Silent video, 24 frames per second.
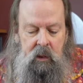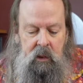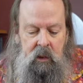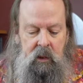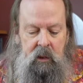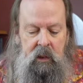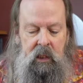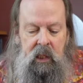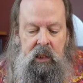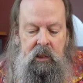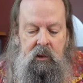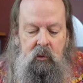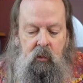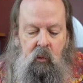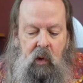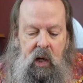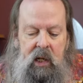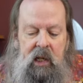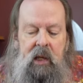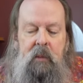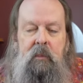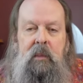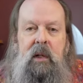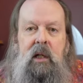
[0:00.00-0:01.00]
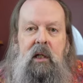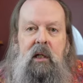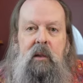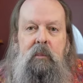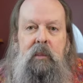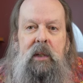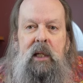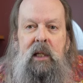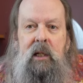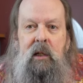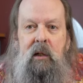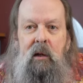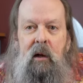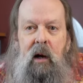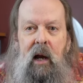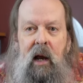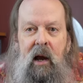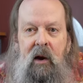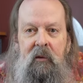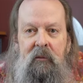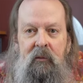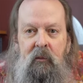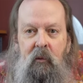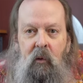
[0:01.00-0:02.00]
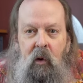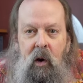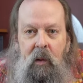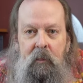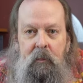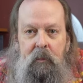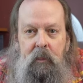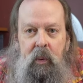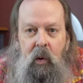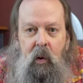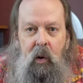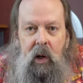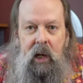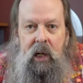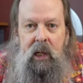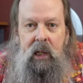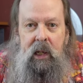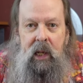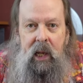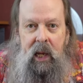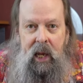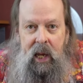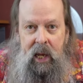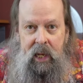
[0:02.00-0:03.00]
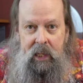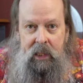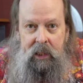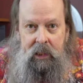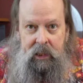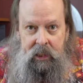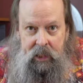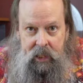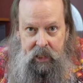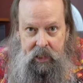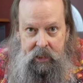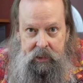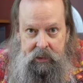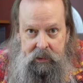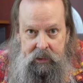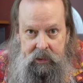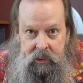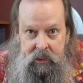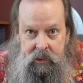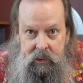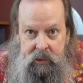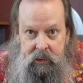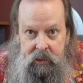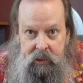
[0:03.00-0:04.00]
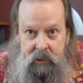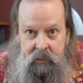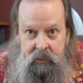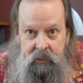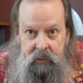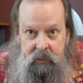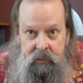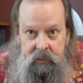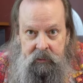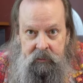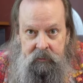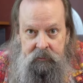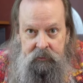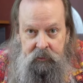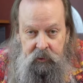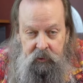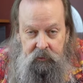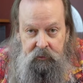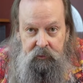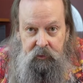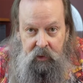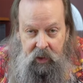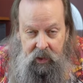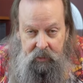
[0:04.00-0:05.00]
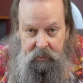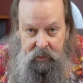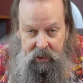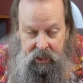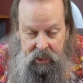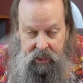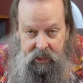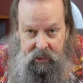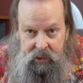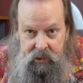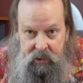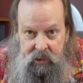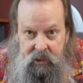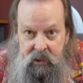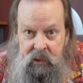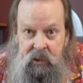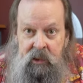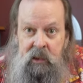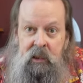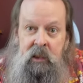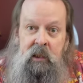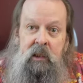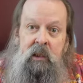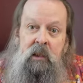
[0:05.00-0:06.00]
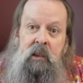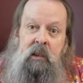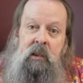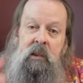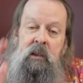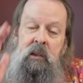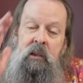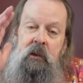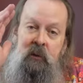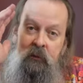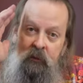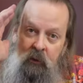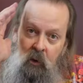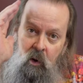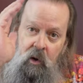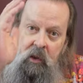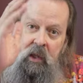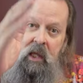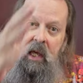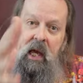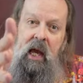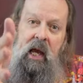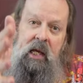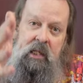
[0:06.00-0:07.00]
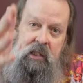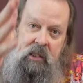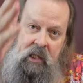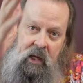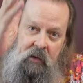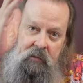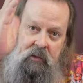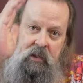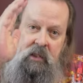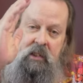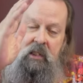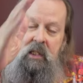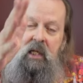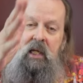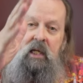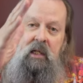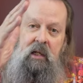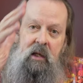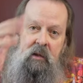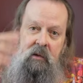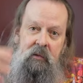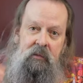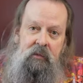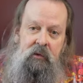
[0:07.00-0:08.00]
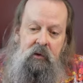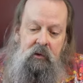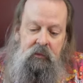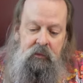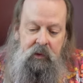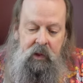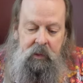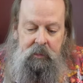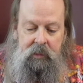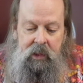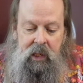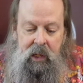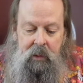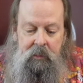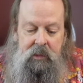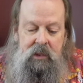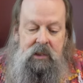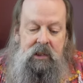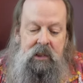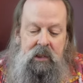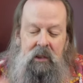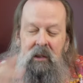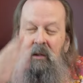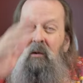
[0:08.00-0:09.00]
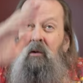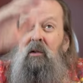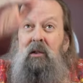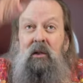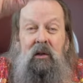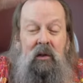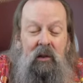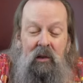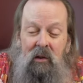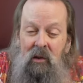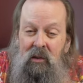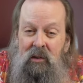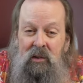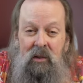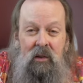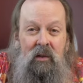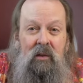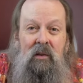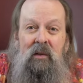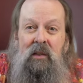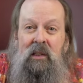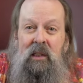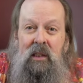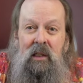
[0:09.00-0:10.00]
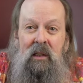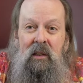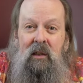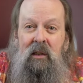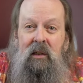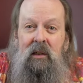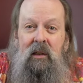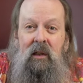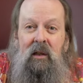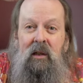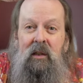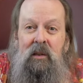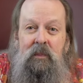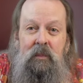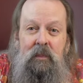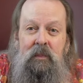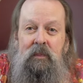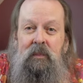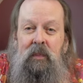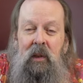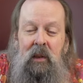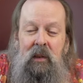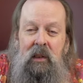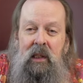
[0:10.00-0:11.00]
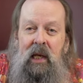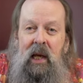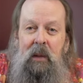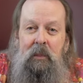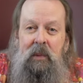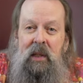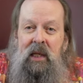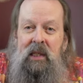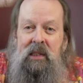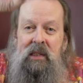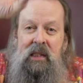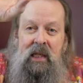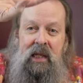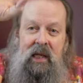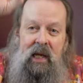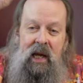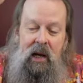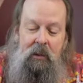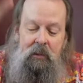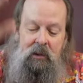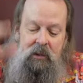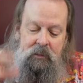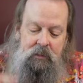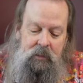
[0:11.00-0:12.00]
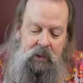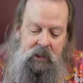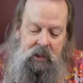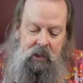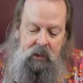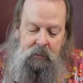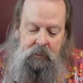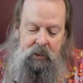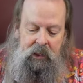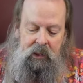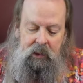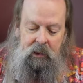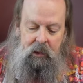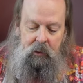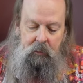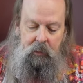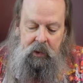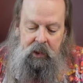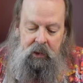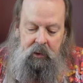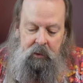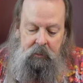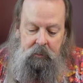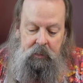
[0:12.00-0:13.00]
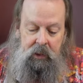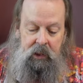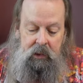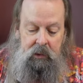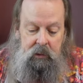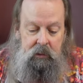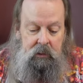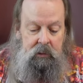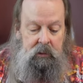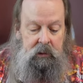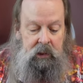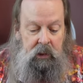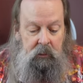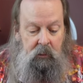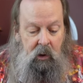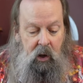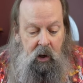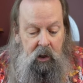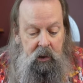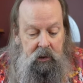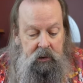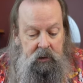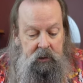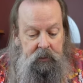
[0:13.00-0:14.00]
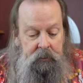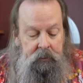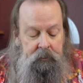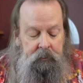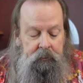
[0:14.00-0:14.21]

the 20 millimeter f1.8 lens, full frame lens for the A7C and other full frame cameras. You can, you can also use it on those on the APS-C cameras, but it'll be a little weird, but it works.